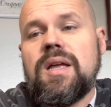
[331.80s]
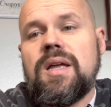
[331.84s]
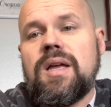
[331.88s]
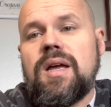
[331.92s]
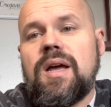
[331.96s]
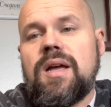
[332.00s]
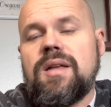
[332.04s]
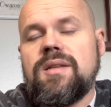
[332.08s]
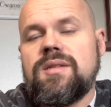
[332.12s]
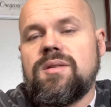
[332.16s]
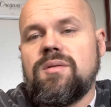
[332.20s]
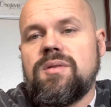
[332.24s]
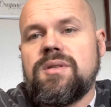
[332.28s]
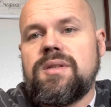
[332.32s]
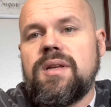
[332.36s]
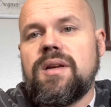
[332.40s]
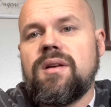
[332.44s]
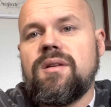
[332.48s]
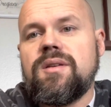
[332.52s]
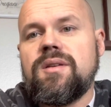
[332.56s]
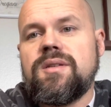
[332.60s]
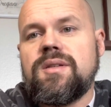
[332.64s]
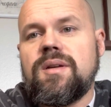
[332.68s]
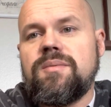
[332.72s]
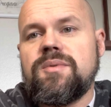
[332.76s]
so a single
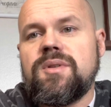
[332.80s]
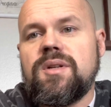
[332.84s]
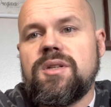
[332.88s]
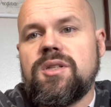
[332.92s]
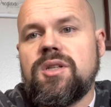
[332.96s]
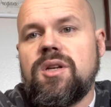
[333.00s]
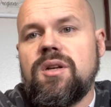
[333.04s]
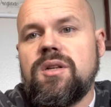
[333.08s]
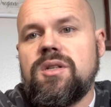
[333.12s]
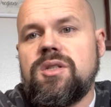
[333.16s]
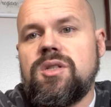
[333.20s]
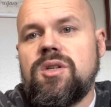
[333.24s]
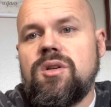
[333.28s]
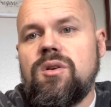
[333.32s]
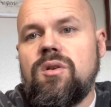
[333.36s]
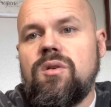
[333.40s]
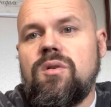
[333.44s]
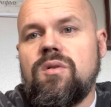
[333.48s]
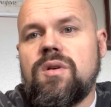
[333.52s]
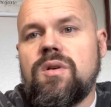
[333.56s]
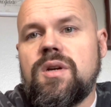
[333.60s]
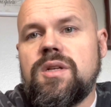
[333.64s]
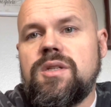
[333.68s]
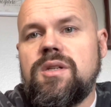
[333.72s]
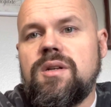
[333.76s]
thumb stud's good too,
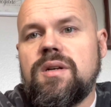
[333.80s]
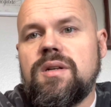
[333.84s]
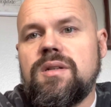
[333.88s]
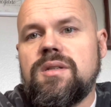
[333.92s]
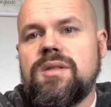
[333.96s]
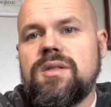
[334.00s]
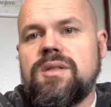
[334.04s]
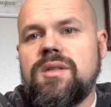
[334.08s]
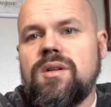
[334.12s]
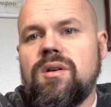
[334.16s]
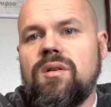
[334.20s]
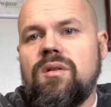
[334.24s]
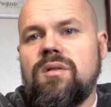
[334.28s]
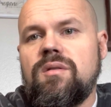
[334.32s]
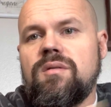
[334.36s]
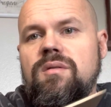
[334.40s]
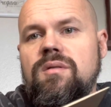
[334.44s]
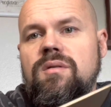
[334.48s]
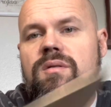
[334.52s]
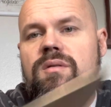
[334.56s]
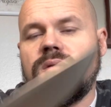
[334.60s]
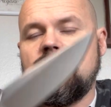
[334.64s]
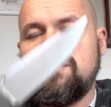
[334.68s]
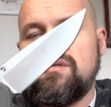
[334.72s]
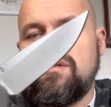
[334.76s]
because you can
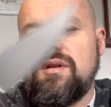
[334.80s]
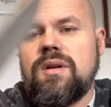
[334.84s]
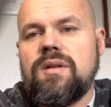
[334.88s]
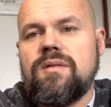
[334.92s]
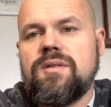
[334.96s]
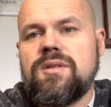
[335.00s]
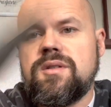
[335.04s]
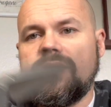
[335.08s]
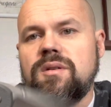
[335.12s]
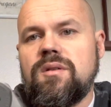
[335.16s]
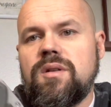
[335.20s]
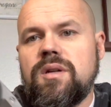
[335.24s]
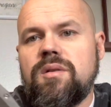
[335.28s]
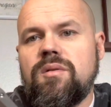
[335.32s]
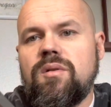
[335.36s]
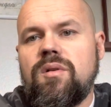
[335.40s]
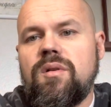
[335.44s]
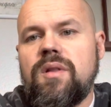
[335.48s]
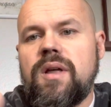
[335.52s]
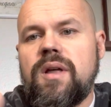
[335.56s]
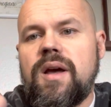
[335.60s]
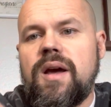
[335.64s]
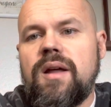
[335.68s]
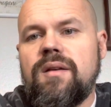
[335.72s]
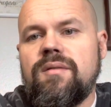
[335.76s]
slowly roll
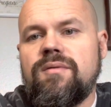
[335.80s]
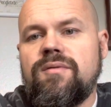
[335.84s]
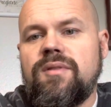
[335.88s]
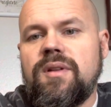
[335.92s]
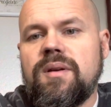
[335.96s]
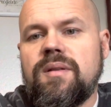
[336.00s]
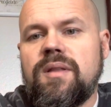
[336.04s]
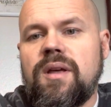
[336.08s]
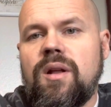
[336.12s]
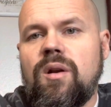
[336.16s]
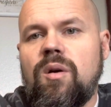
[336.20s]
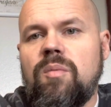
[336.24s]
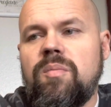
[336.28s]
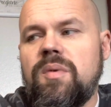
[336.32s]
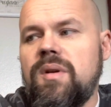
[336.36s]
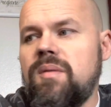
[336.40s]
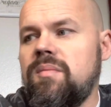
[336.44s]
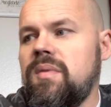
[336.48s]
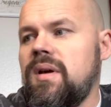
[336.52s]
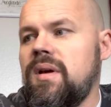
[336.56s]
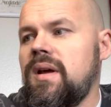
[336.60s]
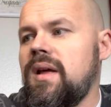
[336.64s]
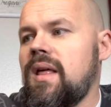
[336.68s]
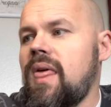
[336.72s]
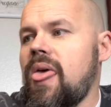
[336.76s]
that and flick that open.
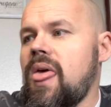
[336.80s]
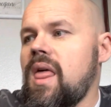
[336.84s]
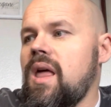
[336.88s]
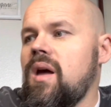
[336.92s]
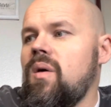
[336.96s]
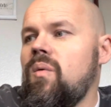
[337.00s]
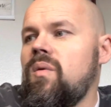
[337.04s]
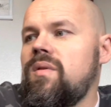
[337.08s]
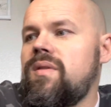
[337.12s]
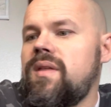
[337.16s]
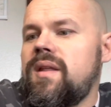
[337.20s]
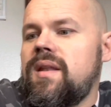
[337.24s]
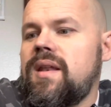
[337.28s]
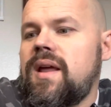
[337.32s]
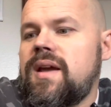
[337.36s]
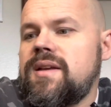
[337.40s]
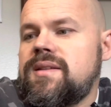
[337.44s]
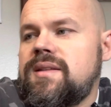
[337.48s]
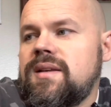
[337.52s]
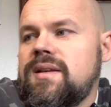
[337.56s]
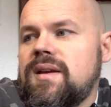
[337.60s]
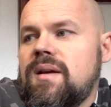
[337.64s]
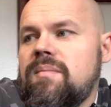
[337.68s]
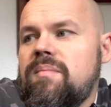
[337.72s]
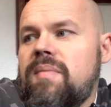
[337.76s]
But with the nice
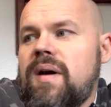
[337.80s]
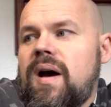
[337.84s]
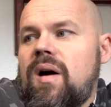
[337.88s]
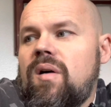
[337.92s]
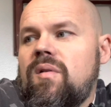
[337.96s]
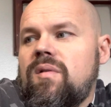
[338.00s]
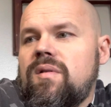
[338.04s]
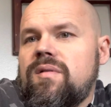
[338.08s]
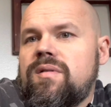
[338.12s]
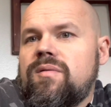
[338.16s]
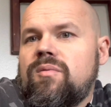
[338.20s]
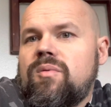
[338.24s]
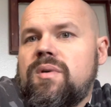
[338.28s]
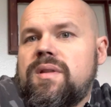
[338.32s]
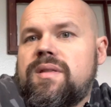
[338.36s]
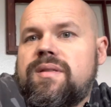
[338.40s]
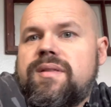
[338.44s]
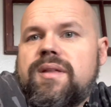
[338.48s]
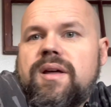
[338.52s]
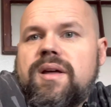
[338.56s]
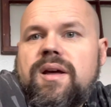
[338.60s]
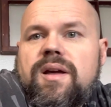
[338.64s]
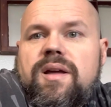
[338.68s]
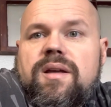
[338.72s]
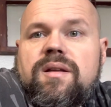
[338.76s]
thing about with
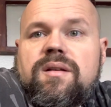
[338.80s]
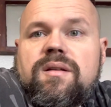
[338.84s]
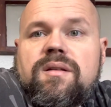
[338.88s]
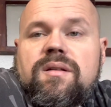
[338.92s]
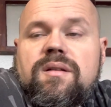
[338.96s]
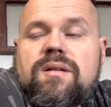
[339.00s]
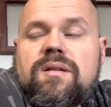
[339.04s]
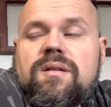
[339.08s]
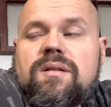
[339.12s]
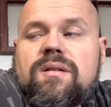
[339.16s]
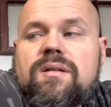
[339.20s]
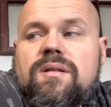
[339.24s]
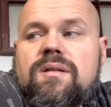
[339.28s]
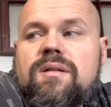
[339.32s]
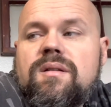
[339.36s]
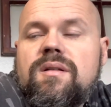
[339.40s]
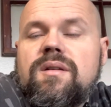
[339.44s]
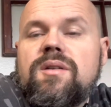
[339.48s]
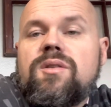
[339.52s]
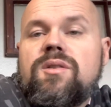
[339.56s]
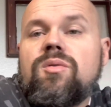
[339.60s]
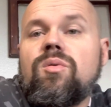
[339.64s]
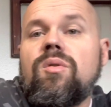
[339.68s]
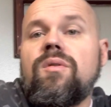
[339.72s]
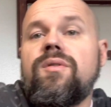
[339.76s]

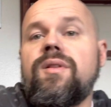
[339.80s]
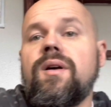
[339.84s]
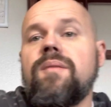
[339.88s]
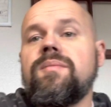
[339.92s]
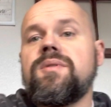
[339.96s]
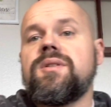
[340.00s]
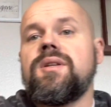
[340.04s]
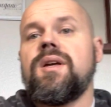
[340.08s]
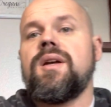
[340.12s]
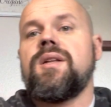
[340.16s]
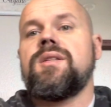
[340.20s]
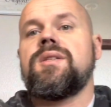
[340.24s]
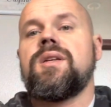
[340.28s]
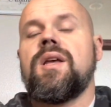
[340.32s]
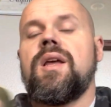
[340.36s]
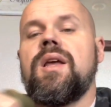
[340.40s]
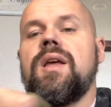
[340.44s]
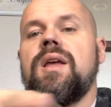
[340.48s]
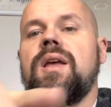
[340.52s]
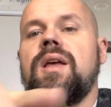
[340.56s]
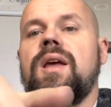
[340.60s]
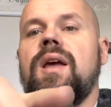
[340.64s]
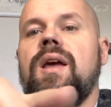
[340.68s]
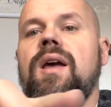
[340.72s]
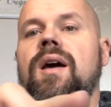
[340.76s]
dual thumb studs
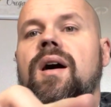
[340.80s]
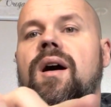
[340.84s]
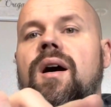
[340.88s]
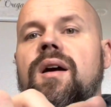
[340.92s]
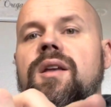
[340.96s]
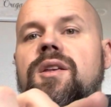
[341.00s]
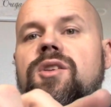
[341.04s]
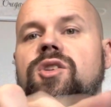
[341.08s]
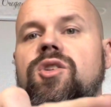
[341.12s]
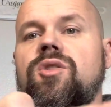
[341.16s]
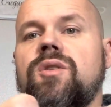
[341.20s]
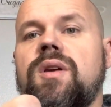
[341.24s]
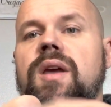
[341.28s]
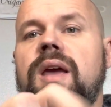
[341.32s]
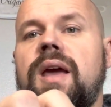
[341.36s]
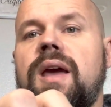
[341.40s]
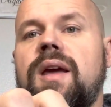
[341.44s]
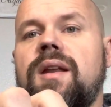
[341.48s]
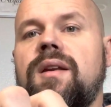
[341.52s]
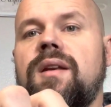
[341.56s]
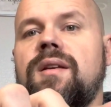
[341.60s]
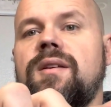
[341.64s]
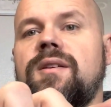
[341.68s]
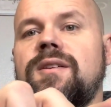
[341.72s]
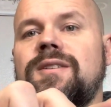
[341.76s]
is you
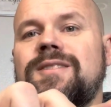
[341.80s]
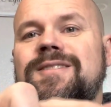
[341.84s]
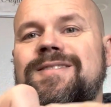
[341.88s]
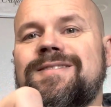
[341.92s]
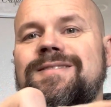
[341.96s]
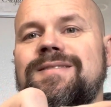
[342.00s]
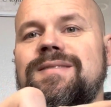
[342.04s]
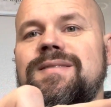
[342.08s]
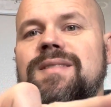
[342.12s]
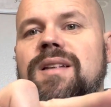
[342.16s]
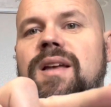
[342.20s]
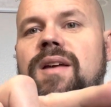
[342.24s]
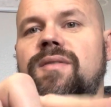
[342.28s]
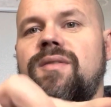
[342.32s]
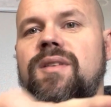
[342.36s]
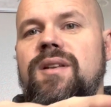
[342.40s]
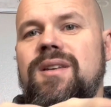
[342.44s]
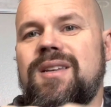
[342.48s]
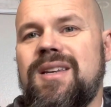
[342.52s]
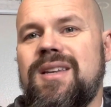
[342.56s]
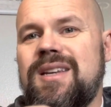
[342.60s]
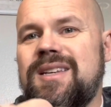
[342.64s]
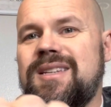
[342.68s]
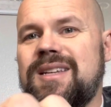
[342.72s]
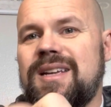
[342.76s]
can, if the
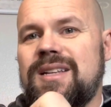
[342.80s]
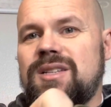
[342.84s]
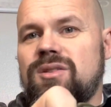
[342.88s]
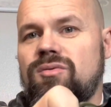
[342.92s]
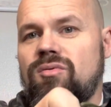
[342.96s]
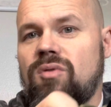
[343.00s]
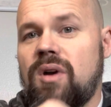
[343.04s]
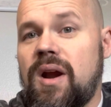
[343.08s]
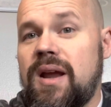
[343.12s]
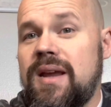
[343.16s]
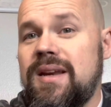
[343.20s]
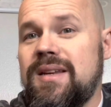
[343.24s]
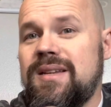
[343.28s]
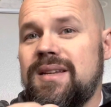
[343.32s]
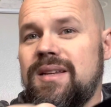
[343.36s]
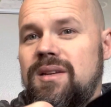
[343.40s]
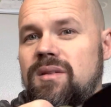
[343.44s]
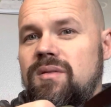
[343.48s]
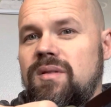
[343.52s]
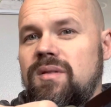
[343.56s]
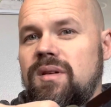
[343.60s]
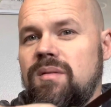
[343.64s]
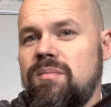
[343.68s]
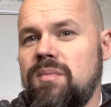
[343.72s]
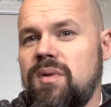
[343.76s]
detent's right, you
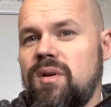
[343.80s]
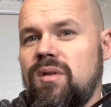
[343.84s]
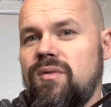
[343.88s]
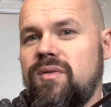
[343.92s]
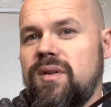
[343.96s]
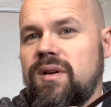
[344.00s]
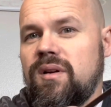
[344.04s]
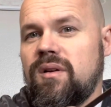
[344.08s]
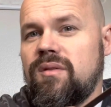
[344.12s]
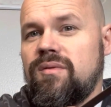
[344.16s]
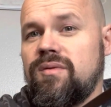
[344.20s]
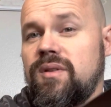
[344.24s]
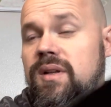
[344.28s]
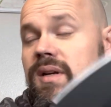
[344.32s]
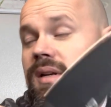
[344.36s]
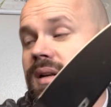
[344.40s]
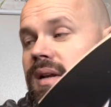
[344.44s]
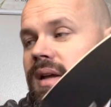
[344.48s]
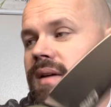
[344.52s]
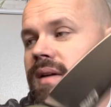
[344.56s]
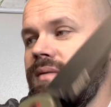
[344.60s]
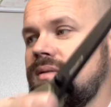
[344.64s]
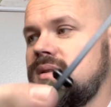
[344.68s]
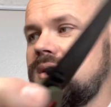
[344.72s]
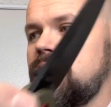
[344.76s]
can middle finger flick
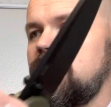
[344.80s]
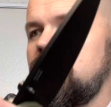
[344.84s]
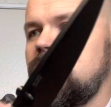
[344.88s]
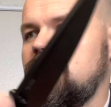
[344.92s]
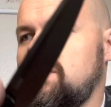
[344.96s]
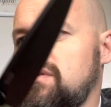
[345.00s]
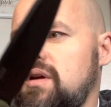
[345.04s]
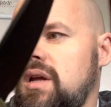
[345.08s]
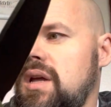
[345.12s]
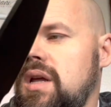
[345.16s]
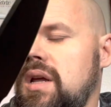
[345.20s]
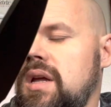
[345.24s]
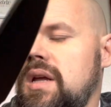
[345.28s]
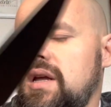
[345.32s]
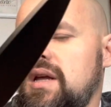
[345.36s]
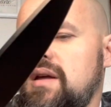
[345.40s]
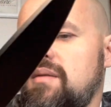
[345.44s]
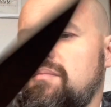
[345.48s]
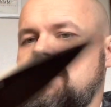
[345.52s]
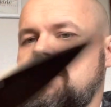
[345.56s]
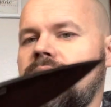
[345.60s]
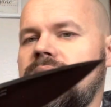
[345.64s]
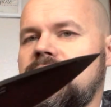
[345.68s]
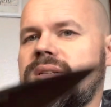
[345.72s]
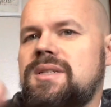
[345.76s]
knives too.
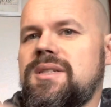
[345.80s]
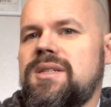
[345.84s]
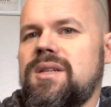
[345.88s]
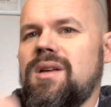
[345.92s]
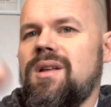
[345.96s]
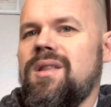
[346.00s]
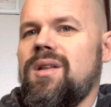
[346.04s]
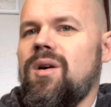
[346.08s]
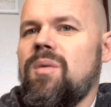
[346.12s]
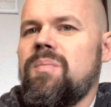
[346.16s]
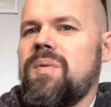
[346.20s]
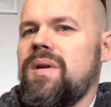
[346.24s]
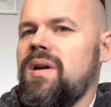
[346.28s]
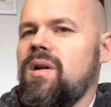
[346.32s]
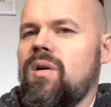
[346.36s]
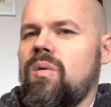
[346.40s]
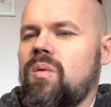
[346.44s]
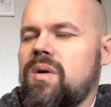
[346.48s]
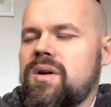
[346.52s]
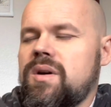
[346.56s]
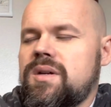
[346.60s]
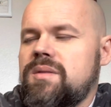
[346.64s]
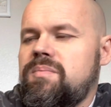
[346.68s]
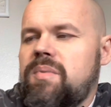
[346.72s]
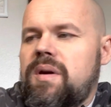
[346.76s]
But it's still, the opening hole
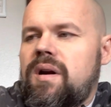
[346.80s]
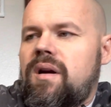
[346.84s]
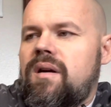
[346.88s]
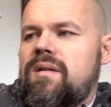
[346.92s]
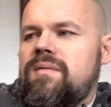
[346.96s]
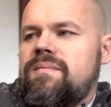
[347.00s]
works better.